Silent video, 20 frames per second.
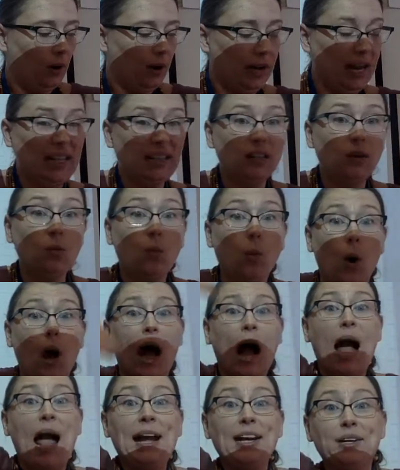in the
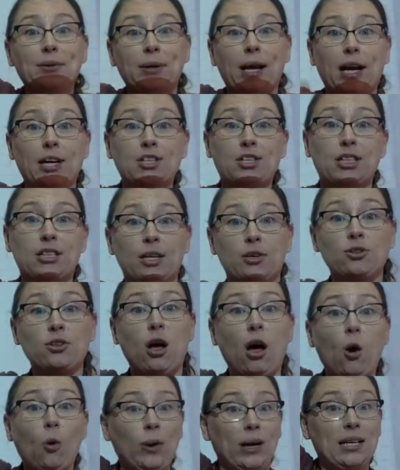y direction, there's
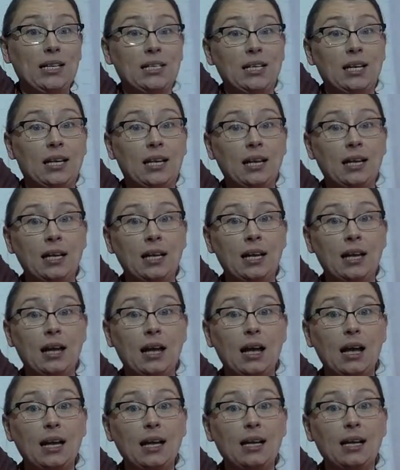always
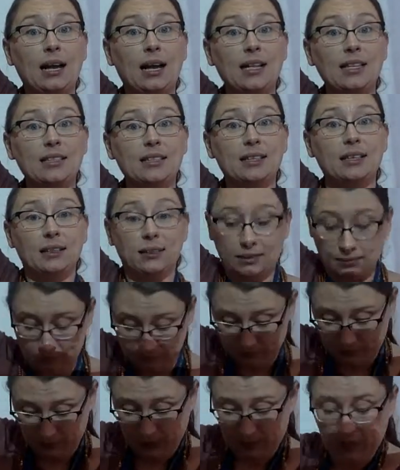a constant
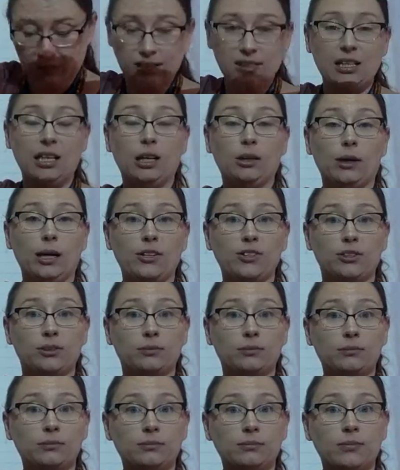
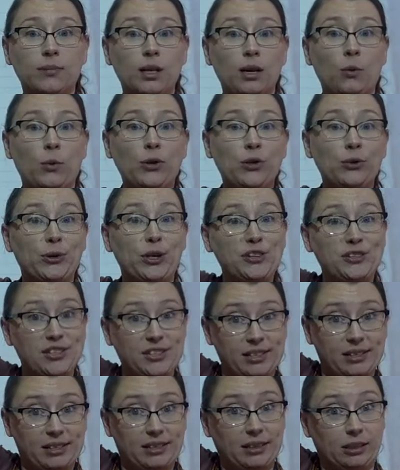acceleration. What direction
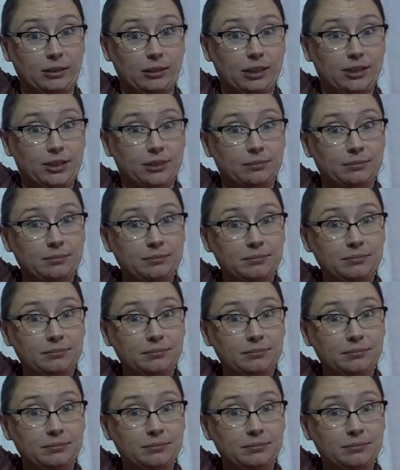is that acceleration?